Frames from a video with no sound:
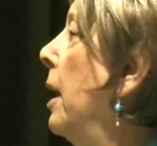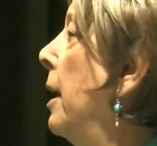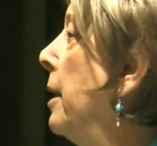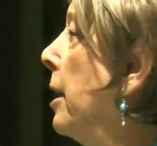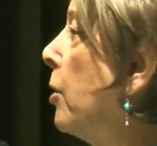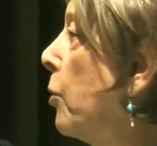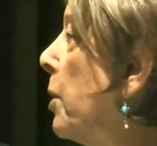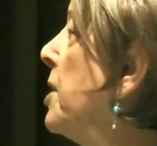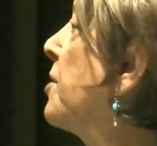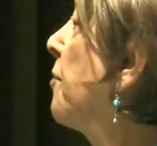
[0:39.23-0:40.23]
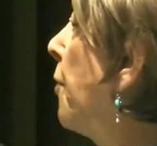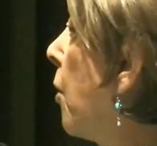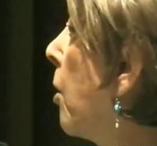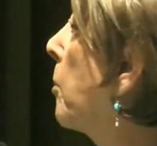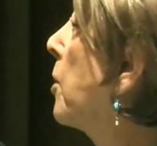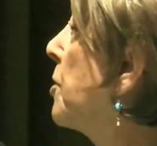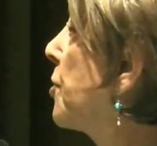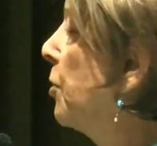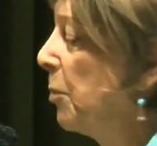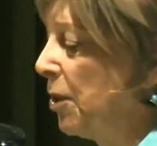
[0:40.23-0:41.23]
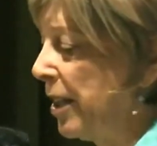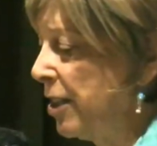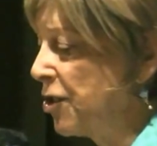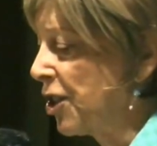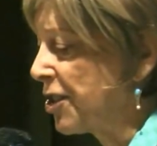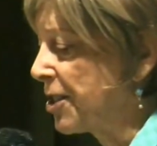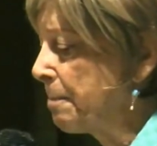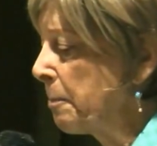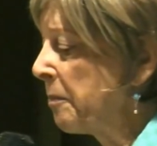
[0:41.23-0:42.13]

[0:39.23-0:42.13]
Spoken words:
and increase farm consumer linkages.